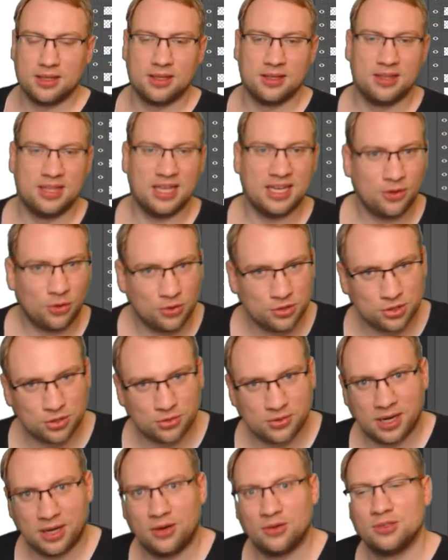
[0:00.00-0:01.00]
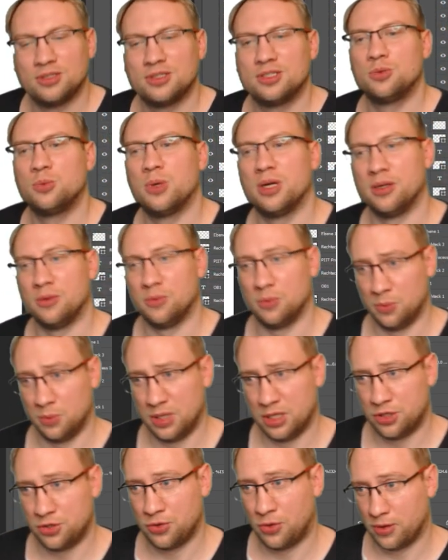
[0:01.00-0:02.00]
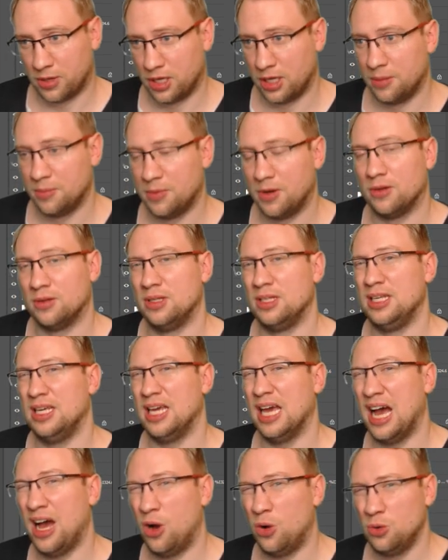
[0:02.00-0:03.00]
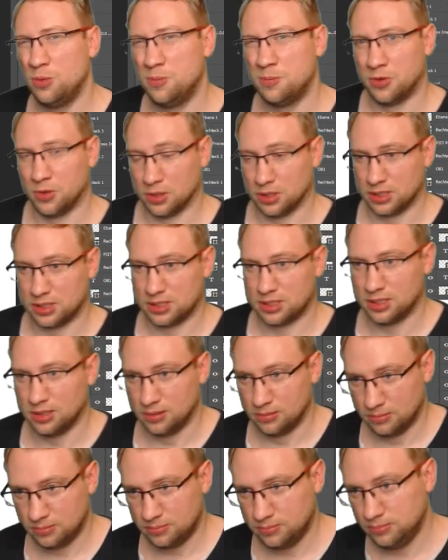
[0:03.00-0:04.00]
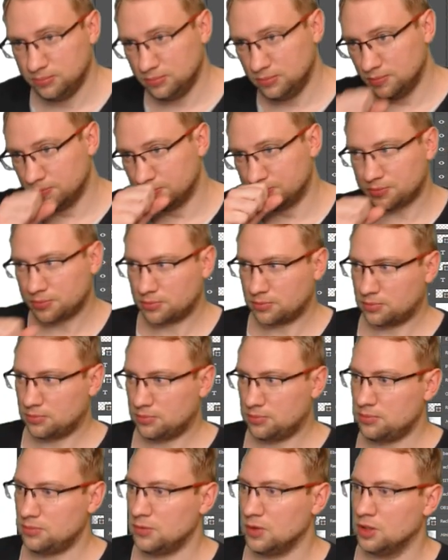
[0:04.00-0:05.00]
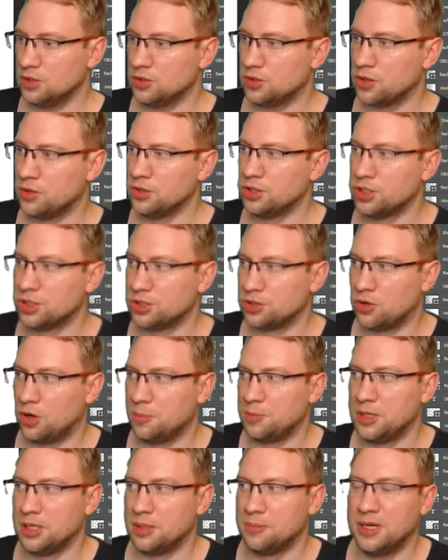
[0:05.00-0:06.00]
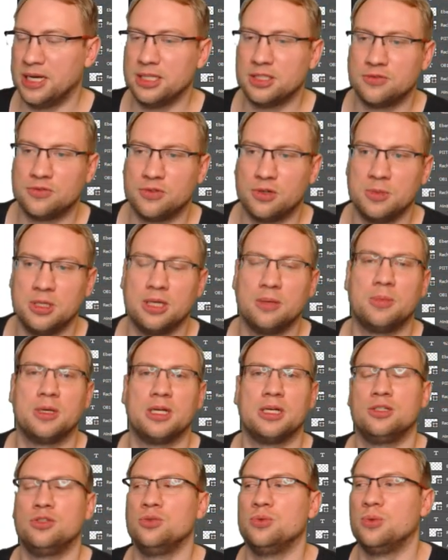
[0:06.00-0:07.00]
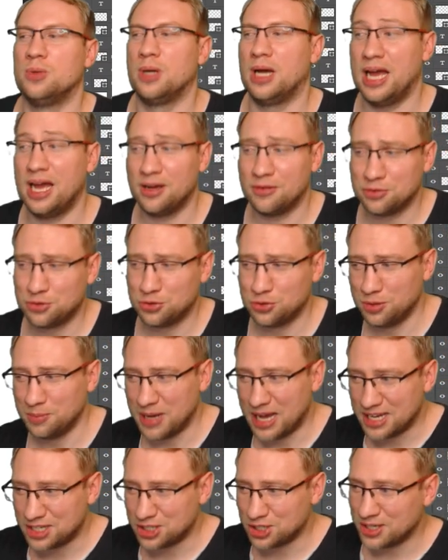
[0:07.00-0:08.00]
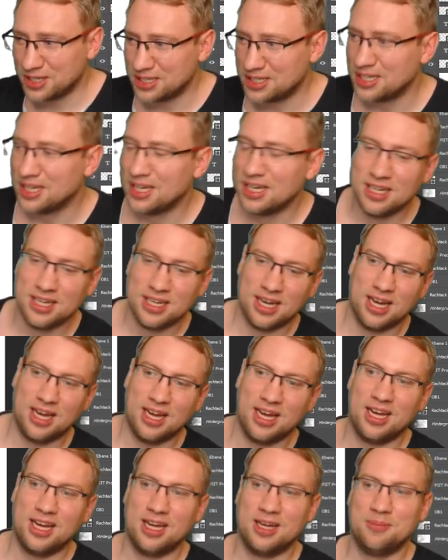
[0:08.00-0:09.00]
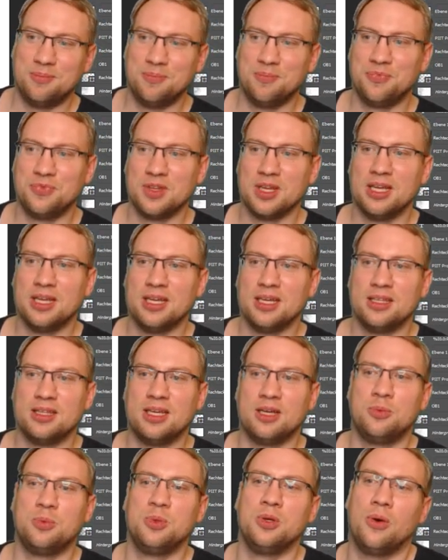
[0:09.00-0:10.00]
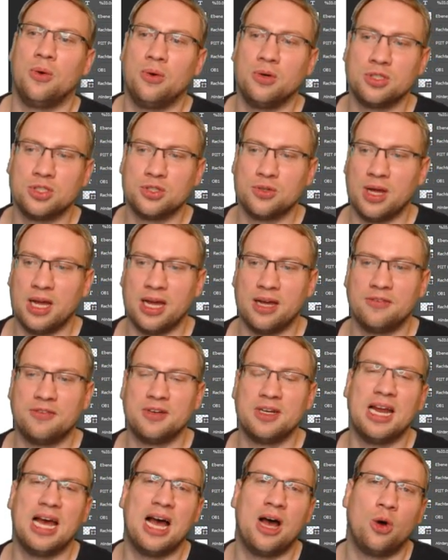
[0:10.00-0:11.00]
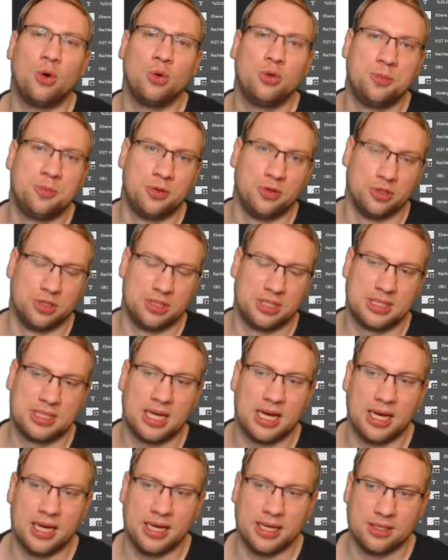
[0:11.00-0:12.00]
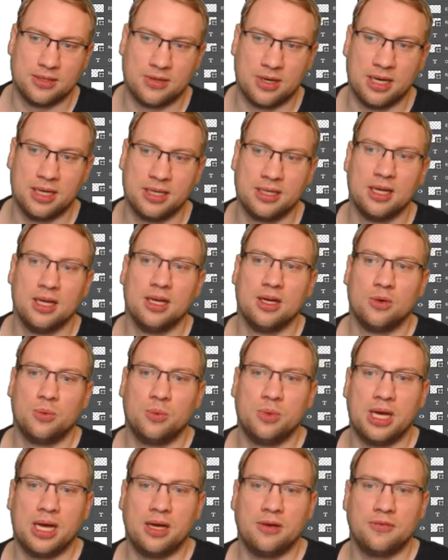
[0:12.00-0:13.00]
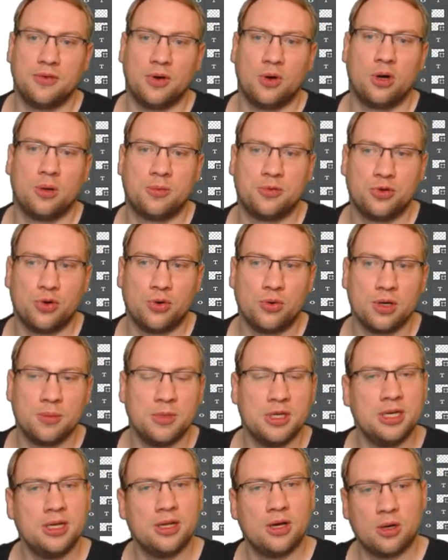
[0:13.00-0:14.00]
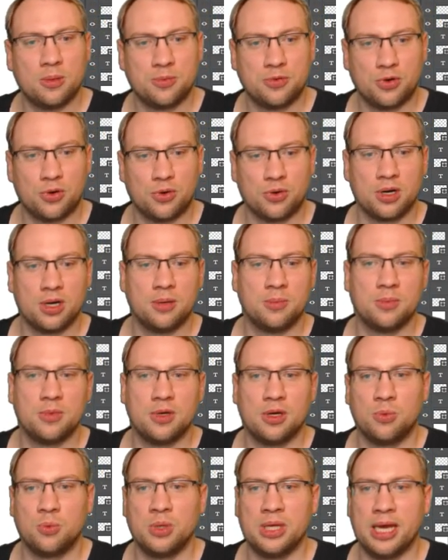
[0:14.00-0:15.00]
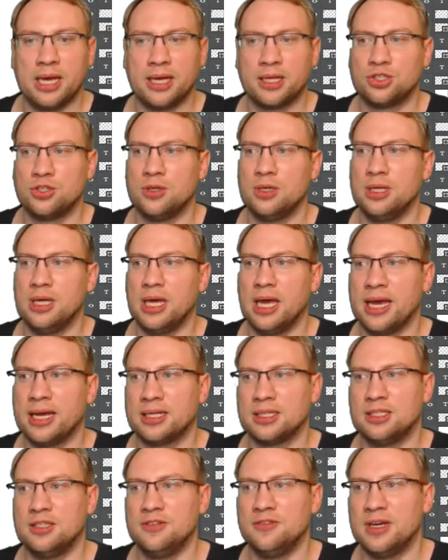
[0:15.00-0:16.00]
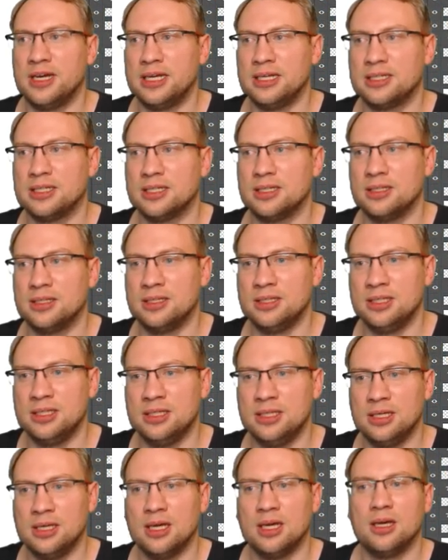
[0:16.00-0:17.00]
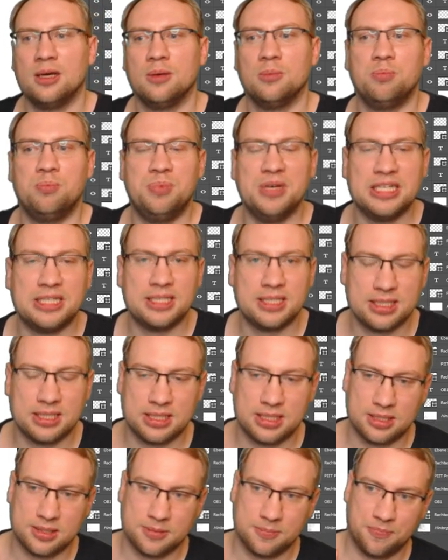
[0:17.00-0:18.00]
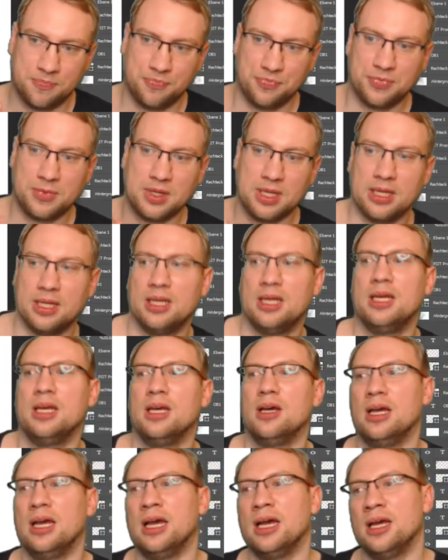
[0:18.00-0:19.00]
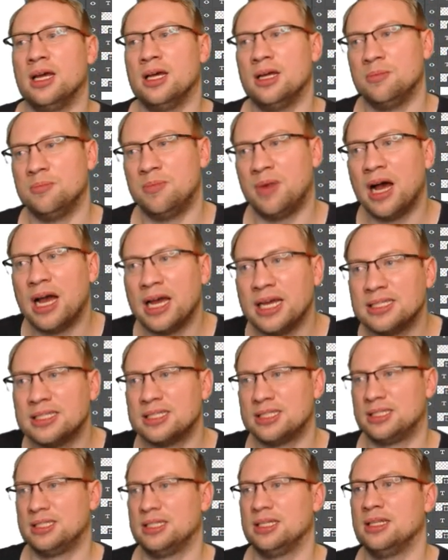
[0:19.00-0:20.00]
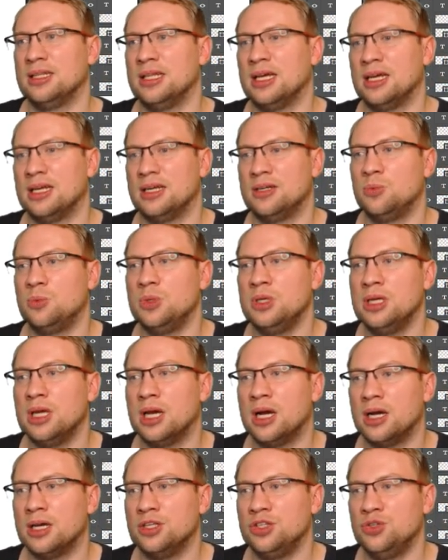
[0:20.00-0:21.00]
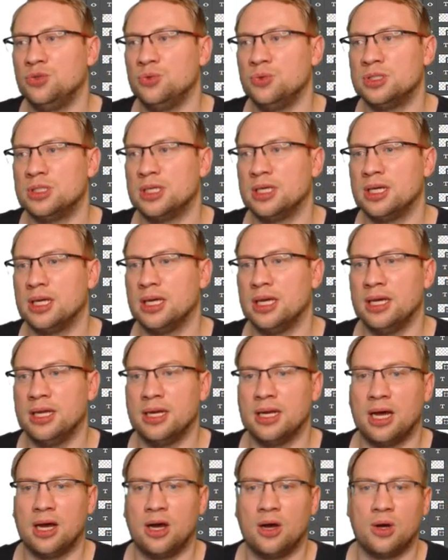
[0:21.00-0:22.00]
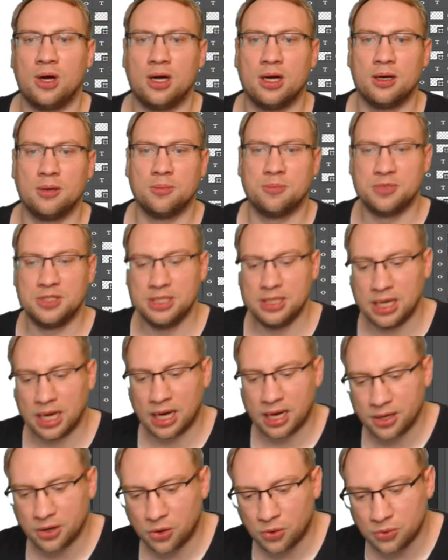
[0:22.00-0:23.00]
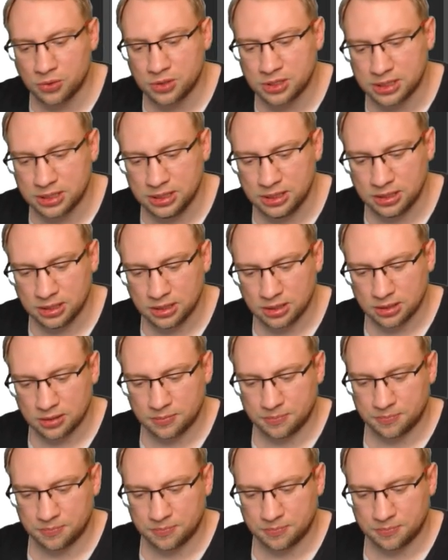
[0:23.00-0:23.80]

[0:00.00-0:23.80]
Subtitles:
That also counts when we are talking about the outputs. So I could just copy and paste from here, but you have to imagine it, that we also have an output side, right? We have our program. In our program, we actually activate the bits and bytes that we are using in our PIOT,